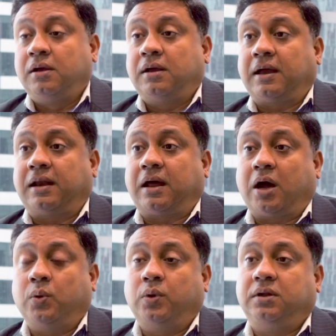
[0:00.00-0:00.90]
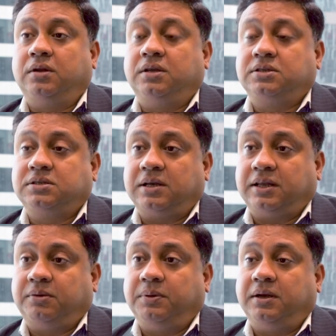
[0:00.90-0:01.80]
And how would the digital
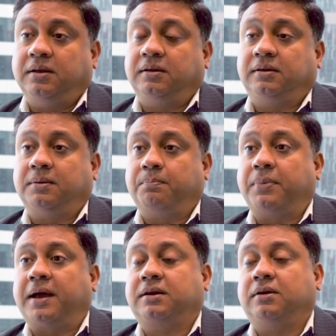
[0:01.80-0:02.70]
experience impact